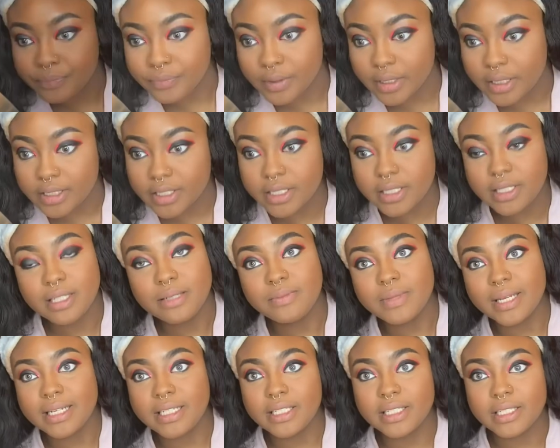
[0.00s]
She seems
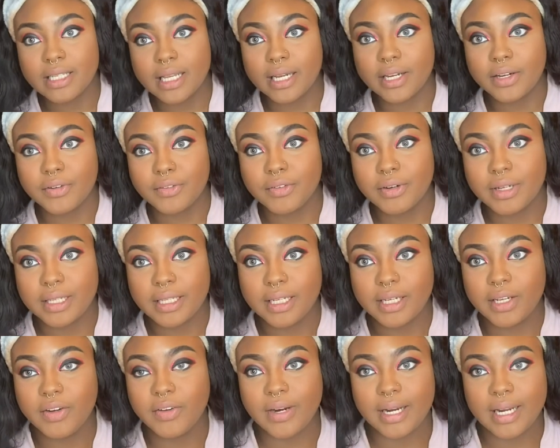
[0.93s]
like she's like a really
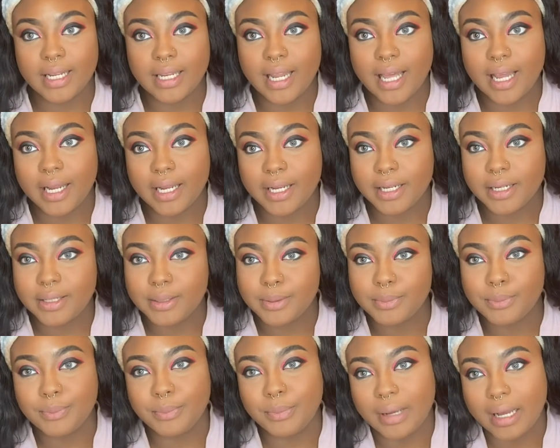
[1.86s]
great like
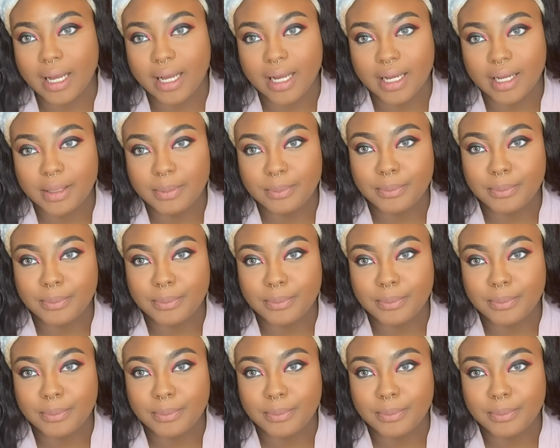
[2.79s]
mom